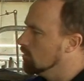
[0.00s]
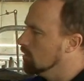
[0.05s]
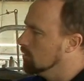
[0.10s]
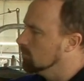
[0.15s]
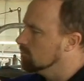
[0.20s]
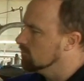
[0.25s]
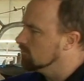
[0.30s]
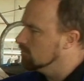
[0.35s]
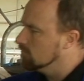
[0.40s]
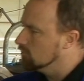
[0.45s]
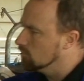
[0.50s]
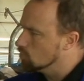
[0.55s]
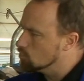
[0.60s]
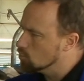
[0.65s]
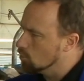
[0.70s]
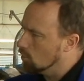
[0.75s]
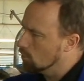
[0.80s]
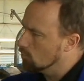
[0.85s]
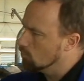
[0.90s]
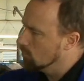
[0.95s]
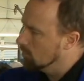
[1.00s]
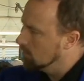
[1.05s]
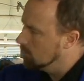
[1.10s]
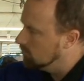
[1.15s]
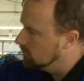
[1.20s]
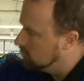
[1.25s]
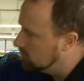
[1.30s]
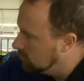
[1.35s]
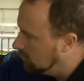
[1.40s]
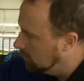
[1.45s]
ribs, the short
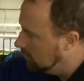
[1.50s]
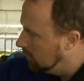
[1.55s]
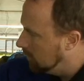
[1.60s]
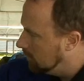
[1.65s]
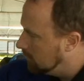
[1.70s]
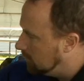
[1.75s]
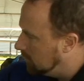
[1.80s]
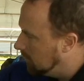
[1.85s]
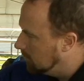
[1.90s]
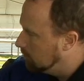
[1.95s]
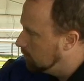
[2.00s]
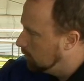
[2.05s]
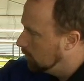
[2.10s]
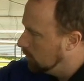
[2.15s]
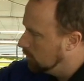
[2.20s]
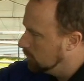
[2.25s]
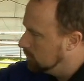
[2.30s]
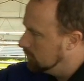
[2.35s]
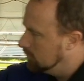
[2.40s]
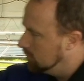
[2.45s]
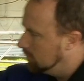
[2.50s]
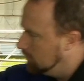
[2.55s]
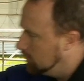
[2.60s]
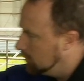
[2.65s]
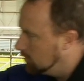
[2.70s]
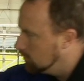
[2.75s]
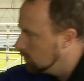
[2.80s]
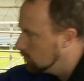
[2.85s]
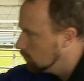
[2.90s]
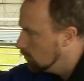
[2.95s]
ribs, the hip bone,
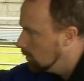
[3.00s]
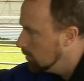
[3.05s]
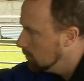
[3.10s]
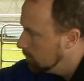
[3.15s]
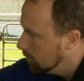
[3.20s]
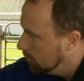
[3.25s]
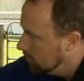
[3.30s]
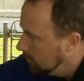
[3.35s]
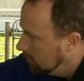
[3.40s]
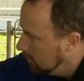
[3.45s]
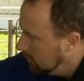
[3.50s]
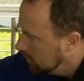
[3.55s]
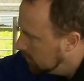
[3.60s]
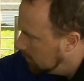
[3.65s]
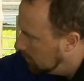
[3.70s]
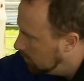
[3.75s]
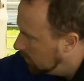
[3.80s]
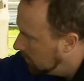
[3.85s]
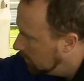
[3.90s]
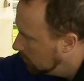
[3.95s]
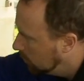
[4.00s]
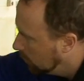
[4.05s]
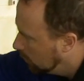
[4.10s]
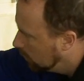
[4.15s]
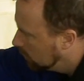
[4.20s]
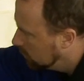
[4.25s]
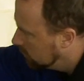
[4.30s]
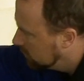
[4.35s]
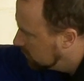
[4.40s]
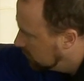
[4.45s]
the rump, the pin
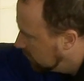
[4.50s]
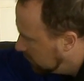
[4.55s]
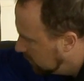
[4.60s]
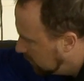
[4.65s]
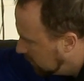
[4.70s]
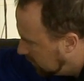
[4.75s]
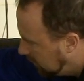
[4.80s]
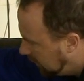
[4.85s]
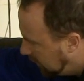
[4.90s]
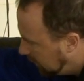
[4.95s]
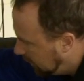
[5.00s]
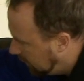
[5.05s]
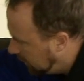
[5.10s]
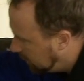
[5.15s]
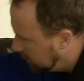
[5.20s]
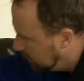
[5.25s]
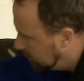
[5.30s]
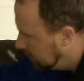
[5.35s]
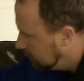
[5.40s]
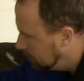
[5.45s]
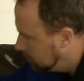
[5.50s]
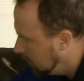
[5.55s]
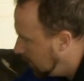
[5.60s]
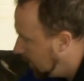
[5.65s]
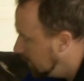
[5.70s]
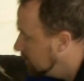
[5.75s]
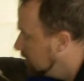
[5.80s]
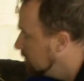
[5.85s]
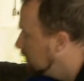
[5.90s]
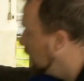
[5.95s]
bones, the tail head,
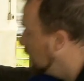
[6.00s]
and the